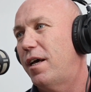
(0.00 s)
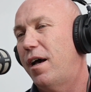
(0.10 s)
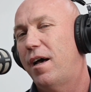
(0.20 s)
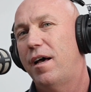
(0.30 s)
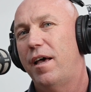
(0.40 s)

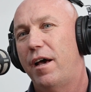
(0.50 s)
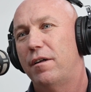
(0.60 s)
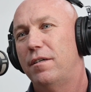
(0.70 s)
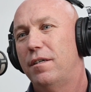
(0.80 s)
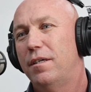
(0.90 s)

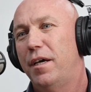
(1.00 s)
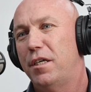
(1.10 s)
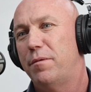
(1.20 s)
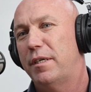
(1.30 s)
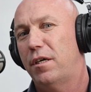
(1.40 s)
Our
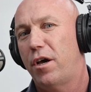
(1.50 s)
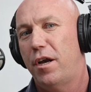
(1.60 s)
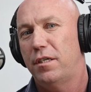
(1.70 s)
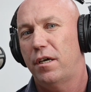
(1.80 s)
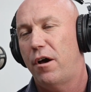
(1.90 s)
intumescent
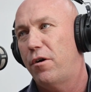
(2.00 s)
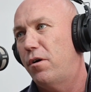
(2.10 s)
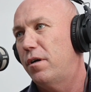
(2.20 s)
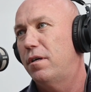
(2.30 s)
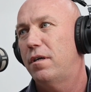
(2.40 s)
coatings are going
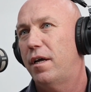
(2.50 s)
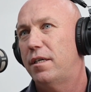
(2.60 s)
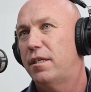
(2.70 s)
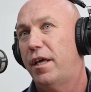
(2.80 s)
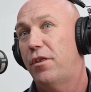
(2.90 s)
on,
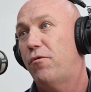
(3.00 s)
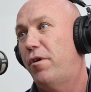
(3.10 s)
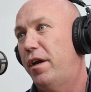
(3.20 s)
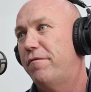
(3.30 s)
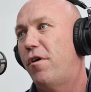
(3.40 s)
say,
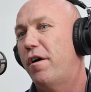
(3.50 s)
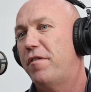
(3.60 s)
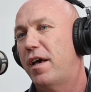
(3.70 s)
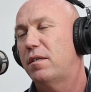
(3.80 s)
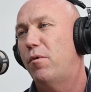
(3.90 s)
3,000 to
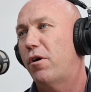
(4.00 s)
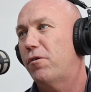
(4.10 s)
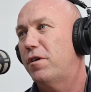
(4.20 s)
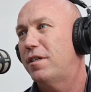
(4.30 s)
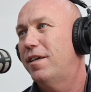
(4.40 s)
5,000
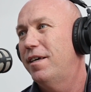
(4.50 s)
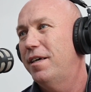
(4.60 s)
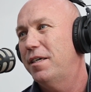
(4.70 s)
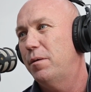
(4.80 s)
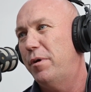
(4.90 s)
microns.
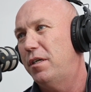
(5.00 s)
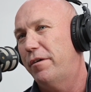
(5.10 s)
There's a big